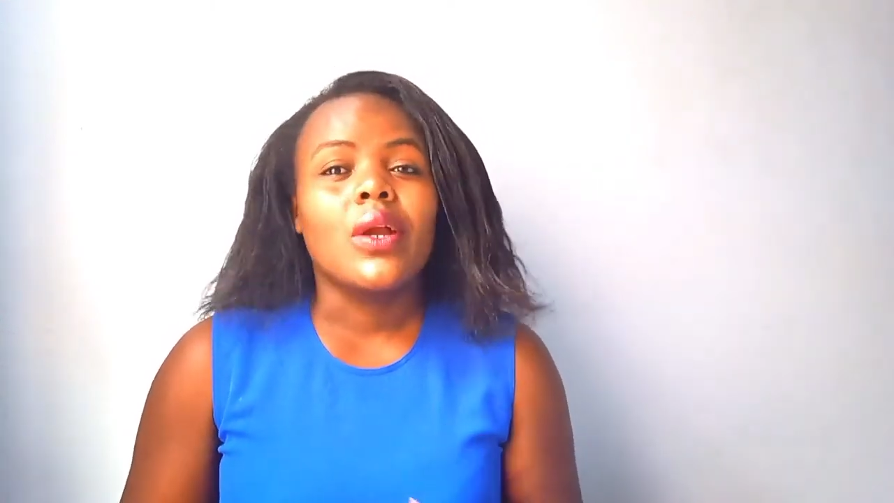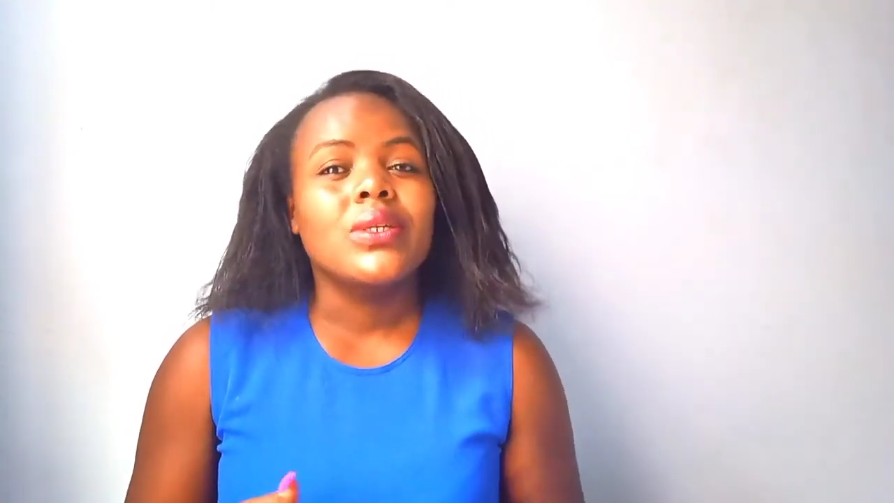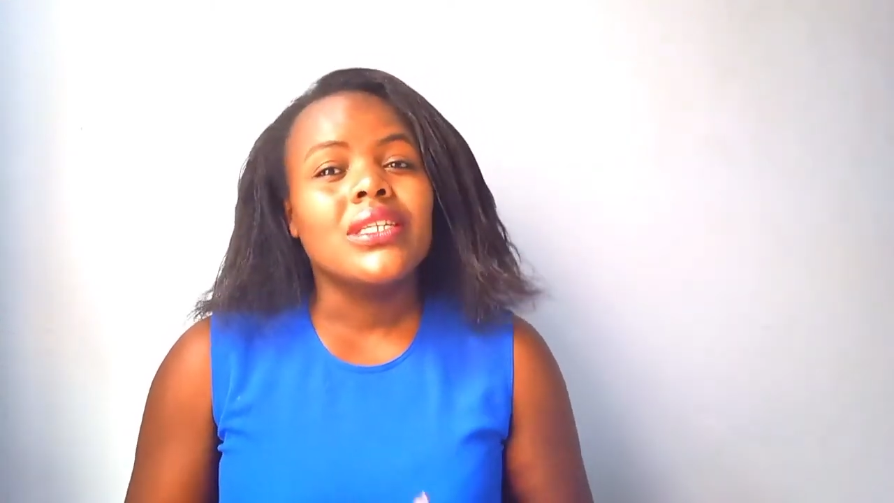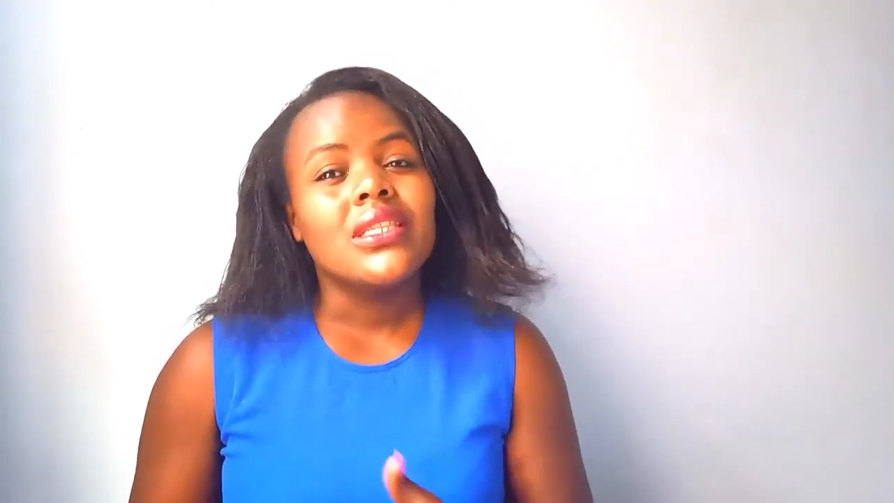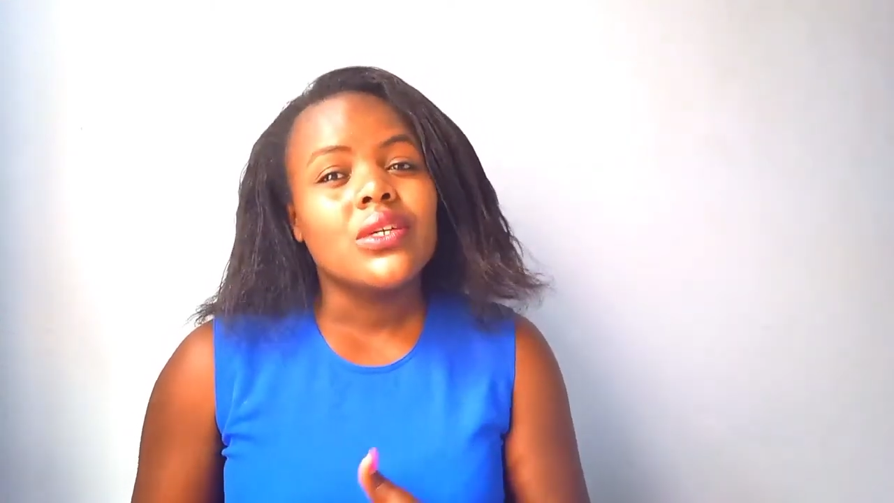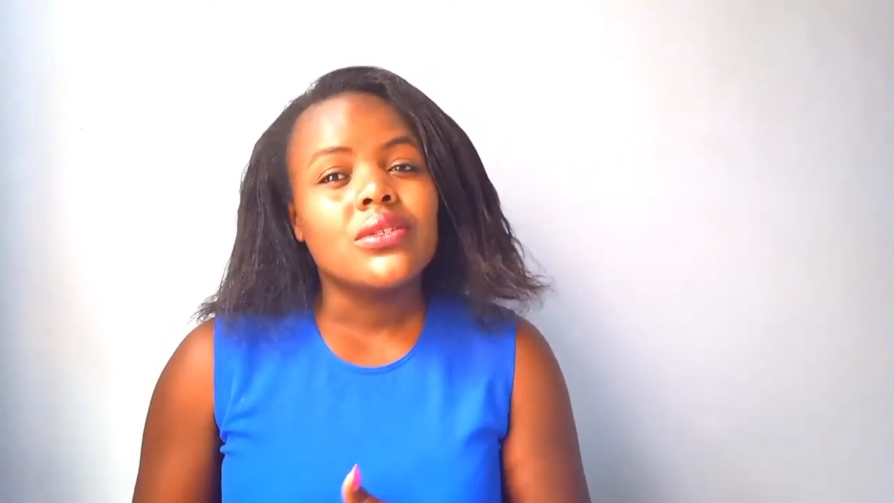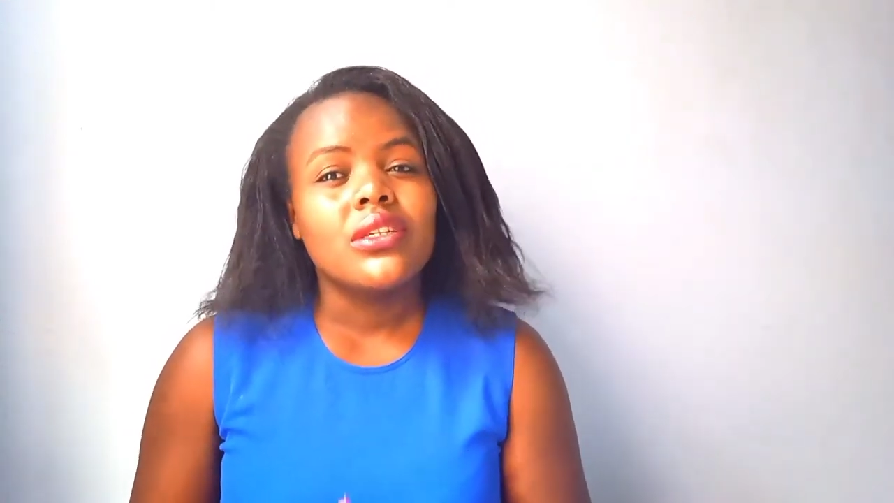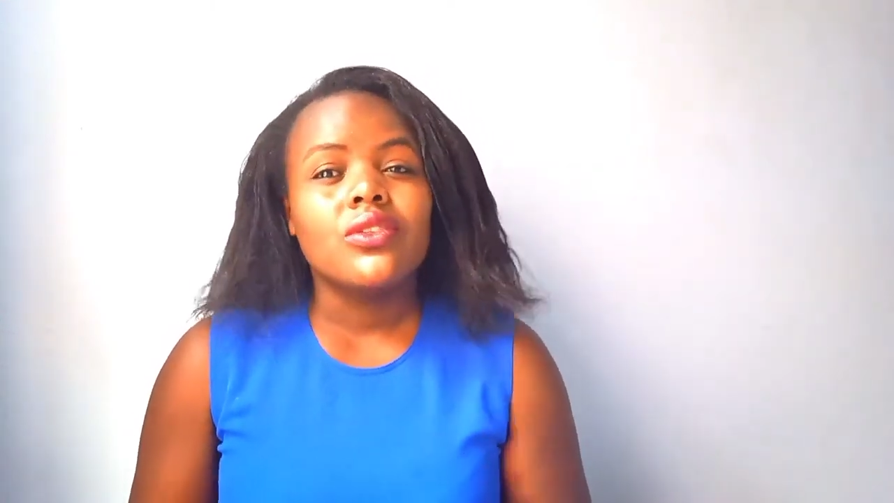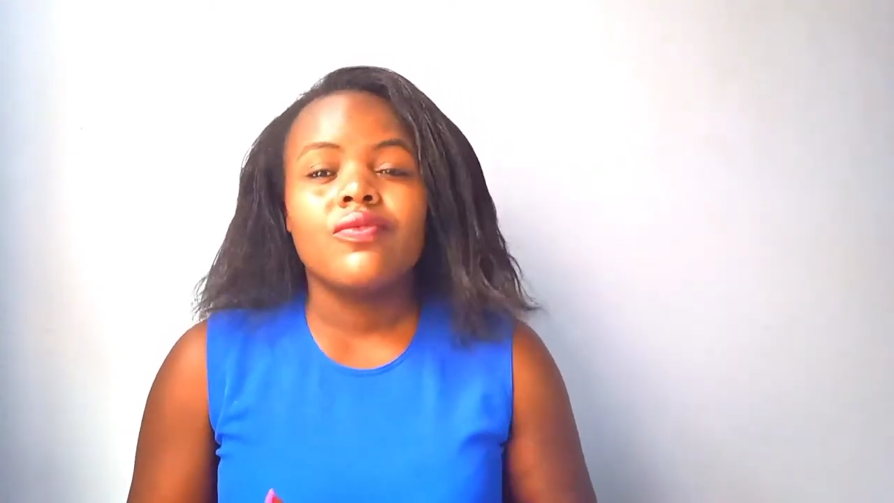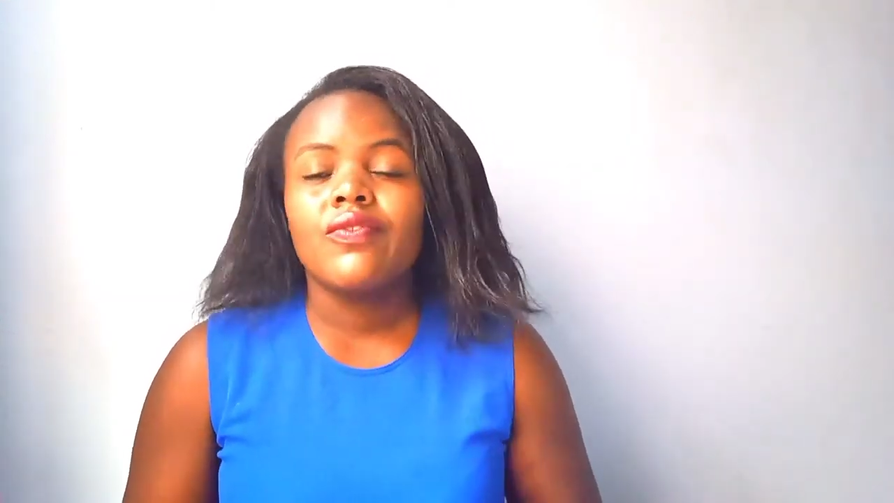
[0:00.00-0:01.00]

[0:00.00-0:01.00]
around 10,000 to